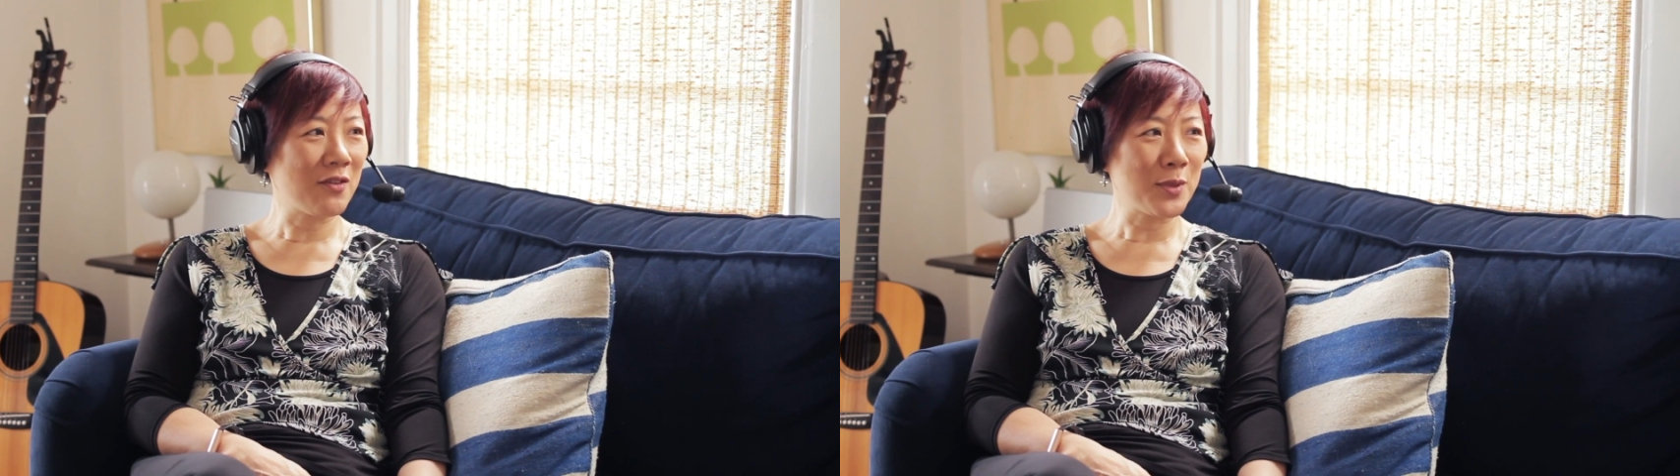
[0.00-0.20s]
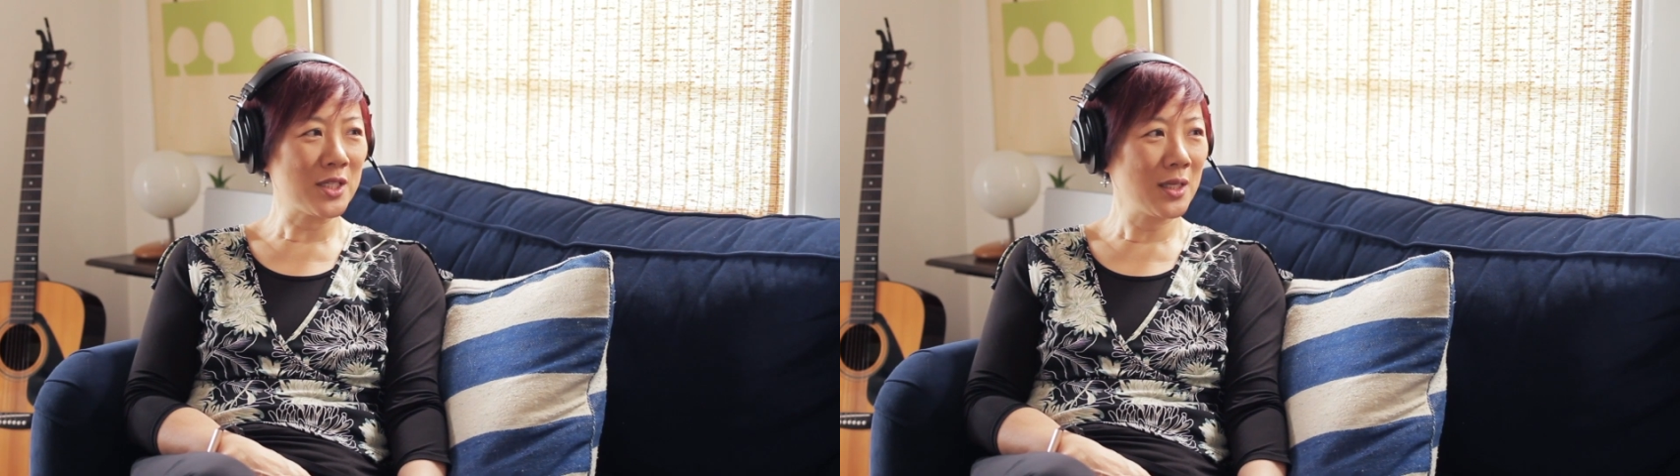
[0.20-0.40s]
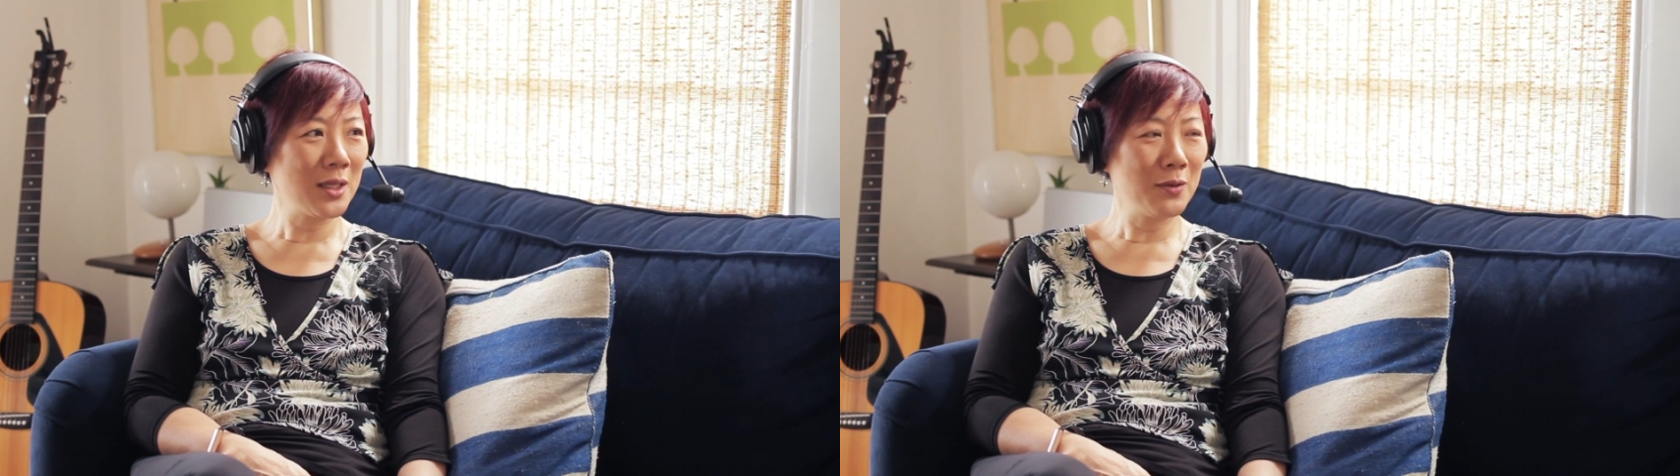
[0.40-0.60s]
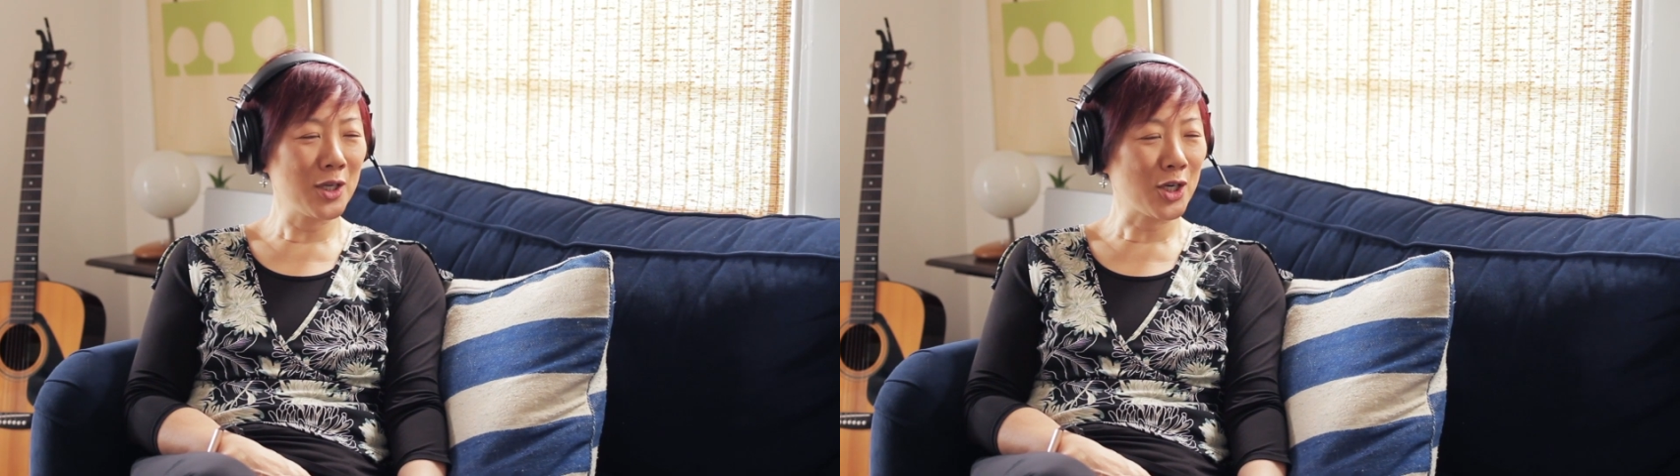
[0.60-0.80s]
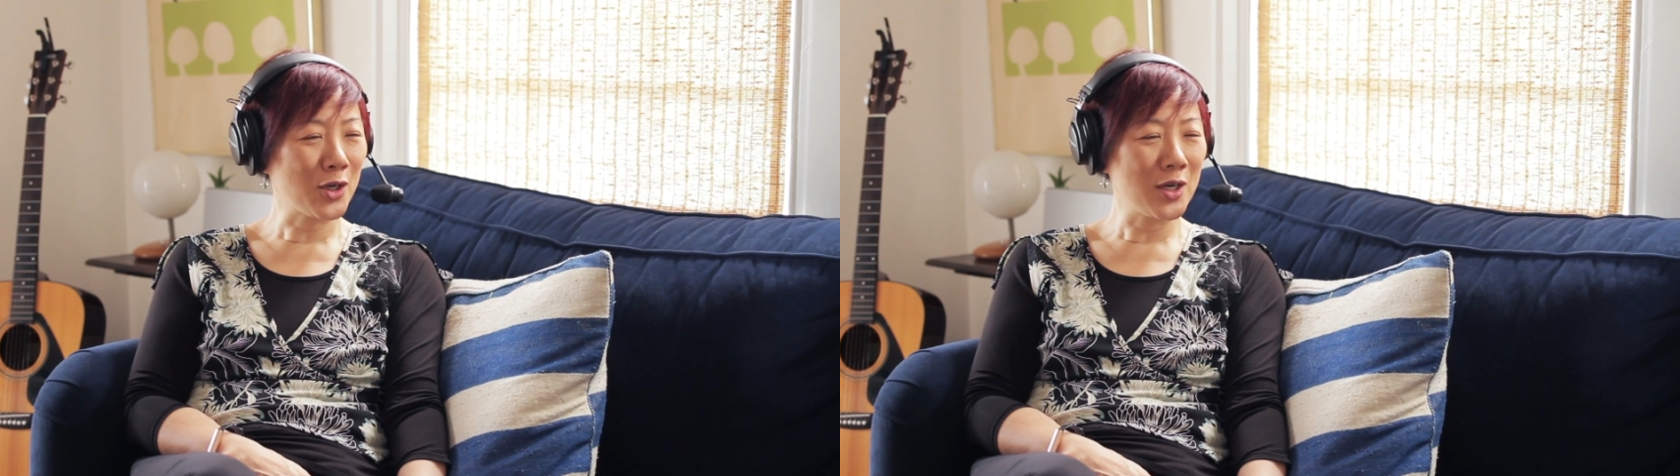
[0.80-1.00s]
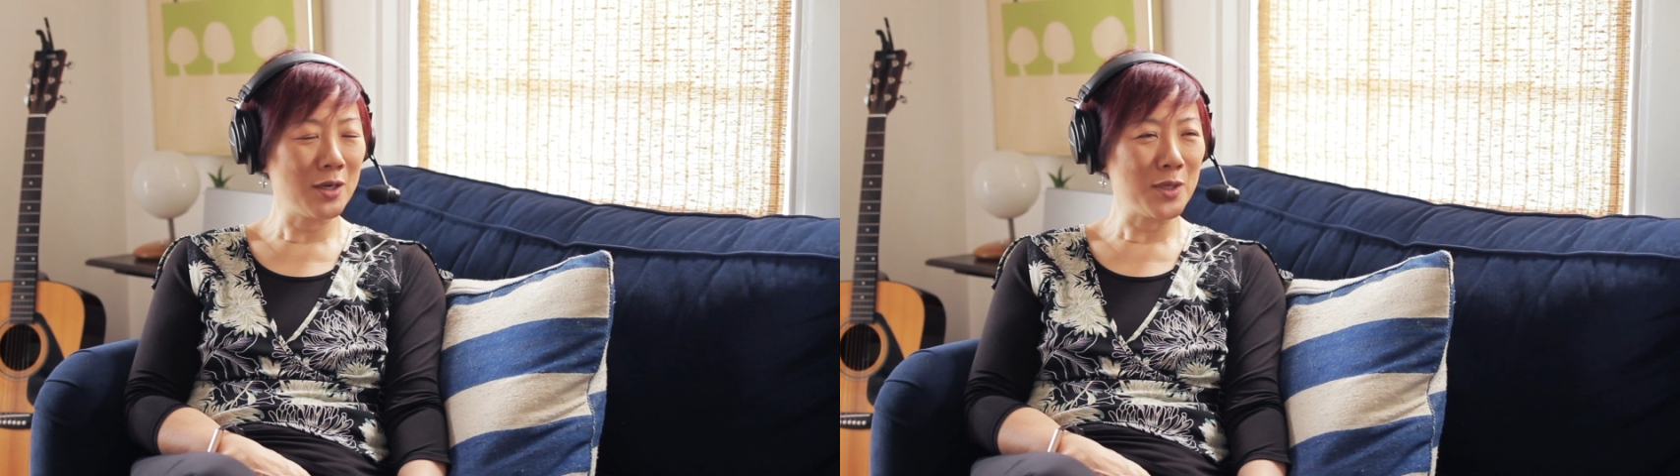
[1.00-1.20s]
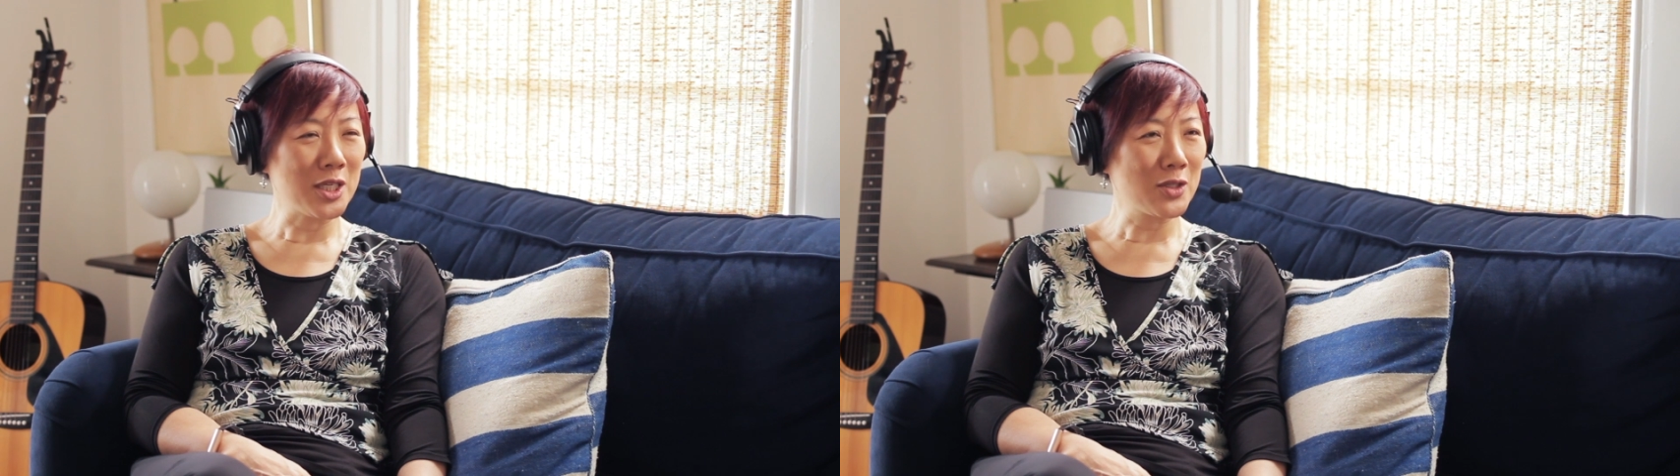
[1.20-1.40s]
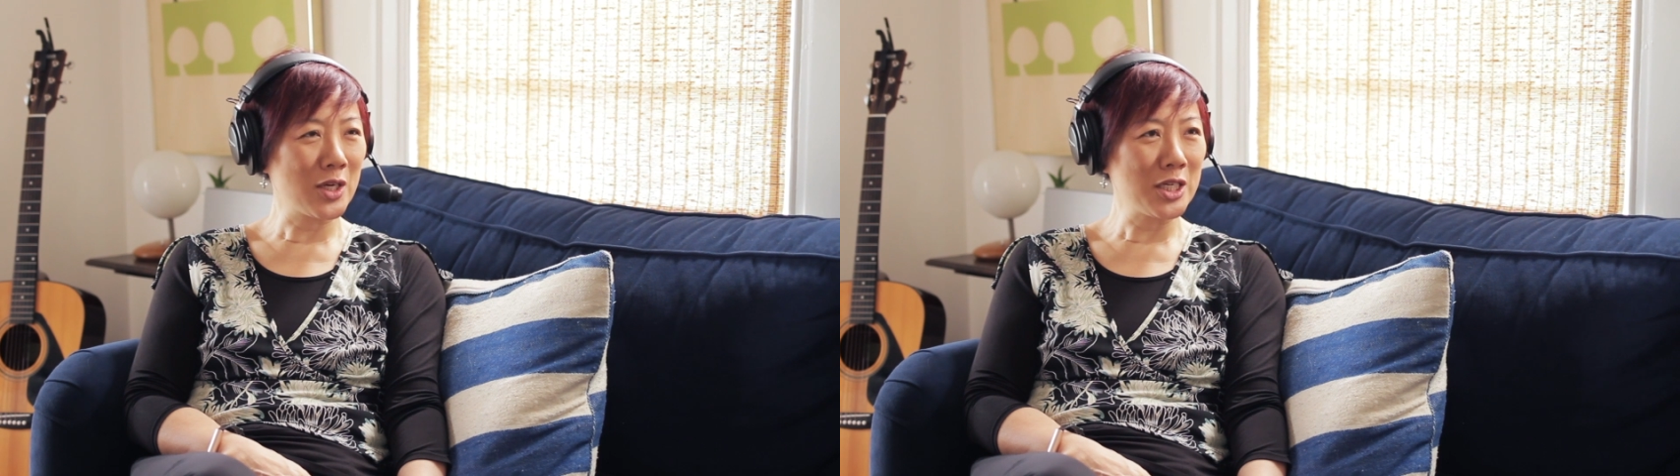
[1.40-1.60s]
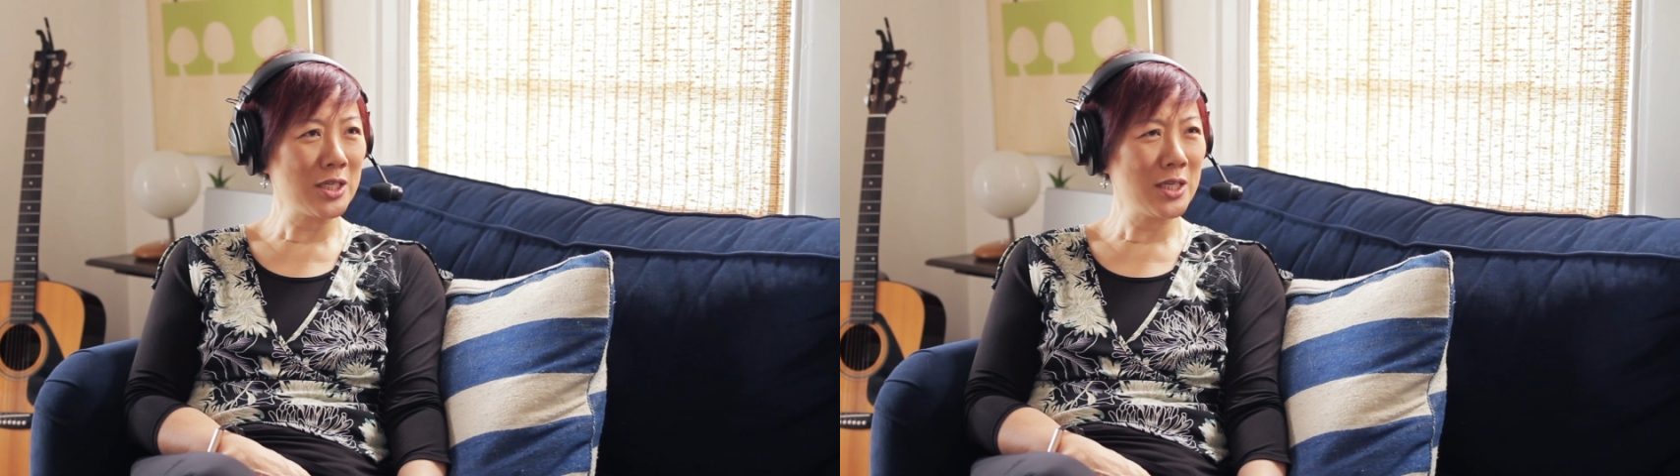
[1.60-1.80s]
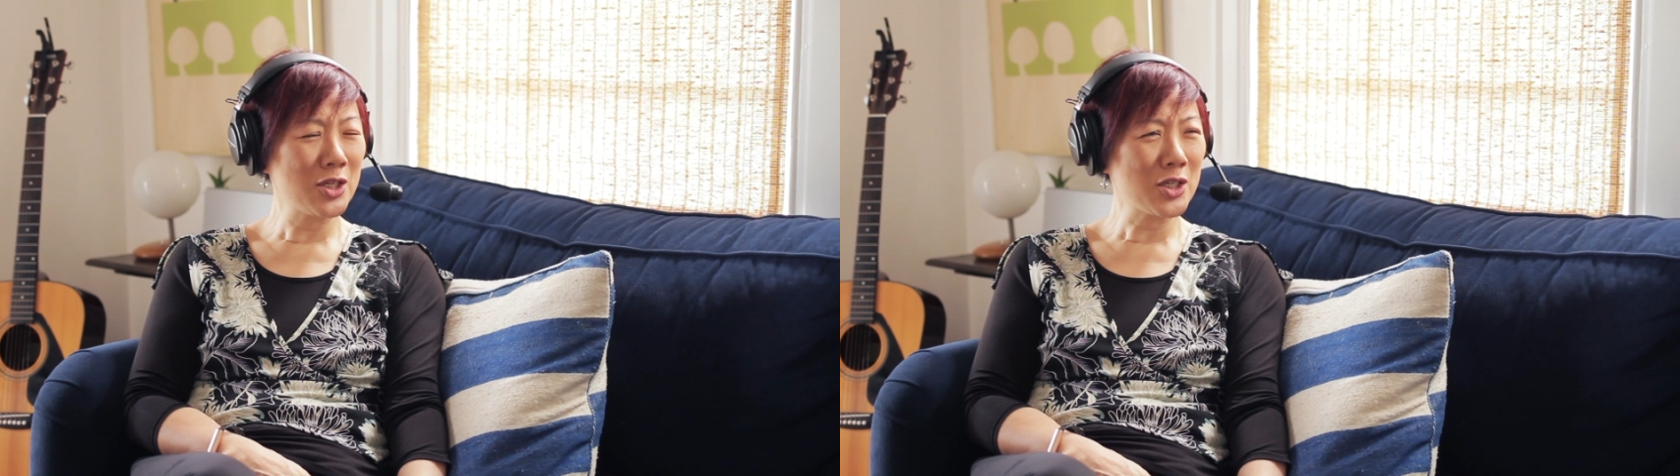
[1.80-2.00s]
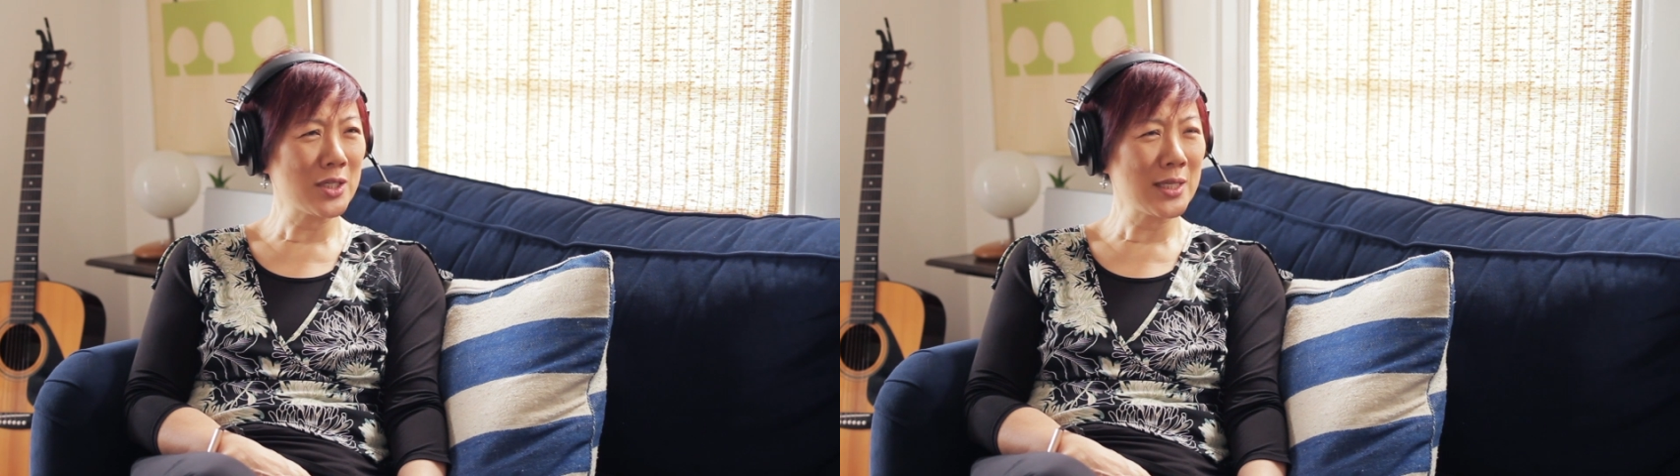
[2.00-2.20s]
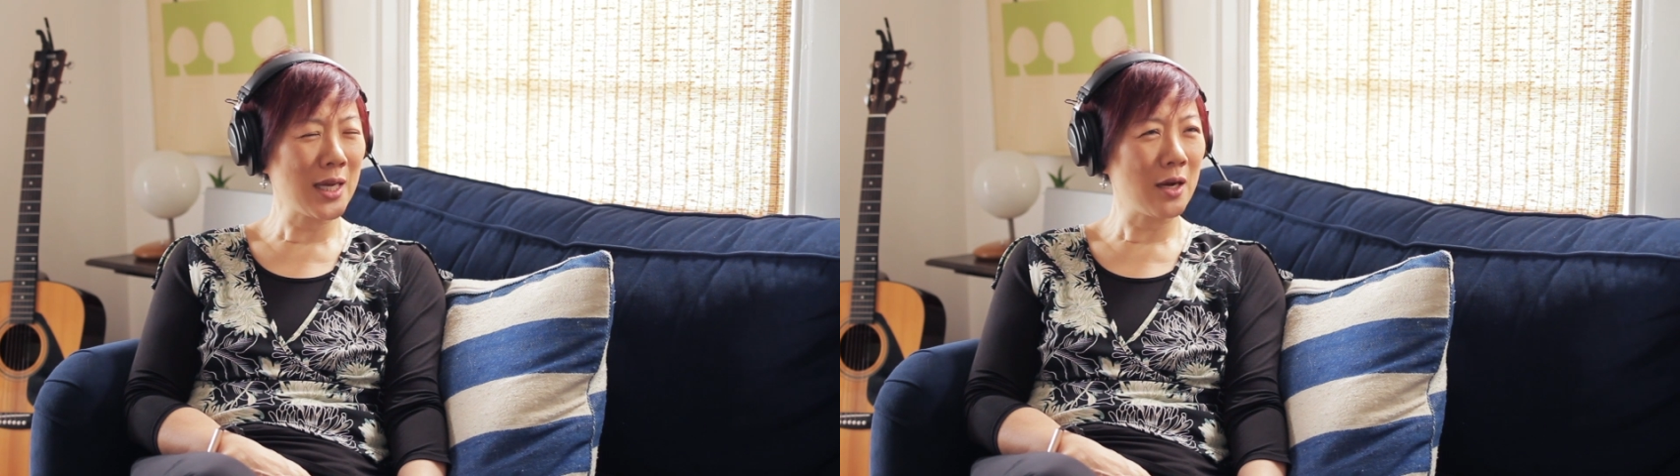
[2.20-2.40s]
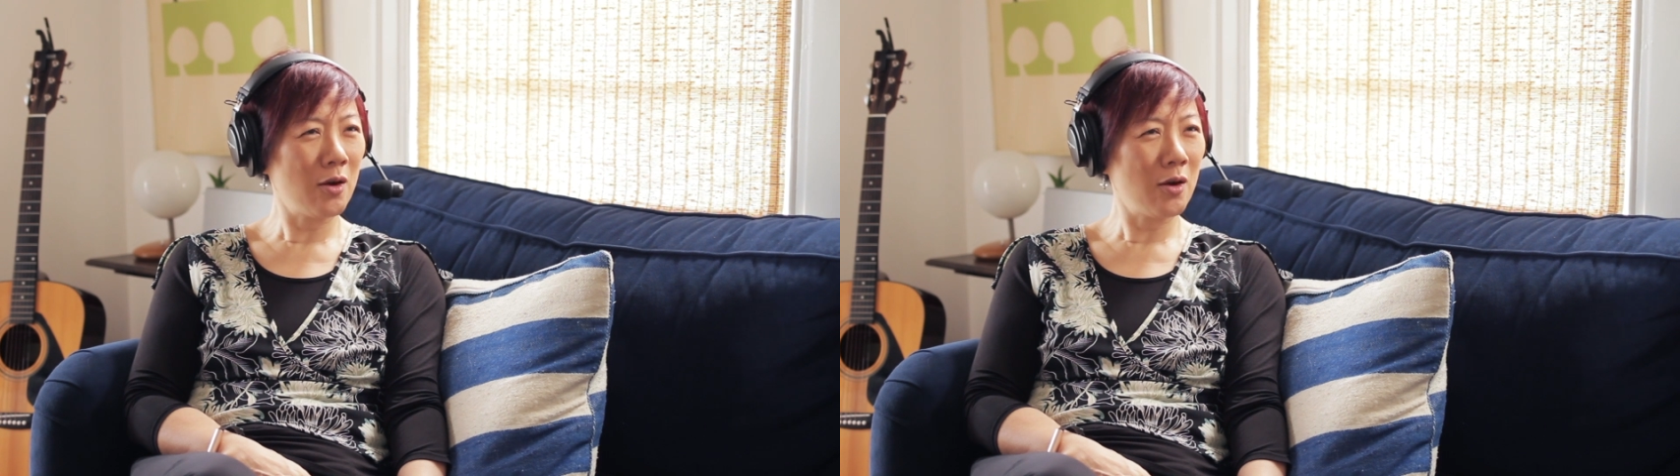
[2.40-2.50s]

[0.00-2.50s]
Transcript: particularly with the current administration, and you're just like,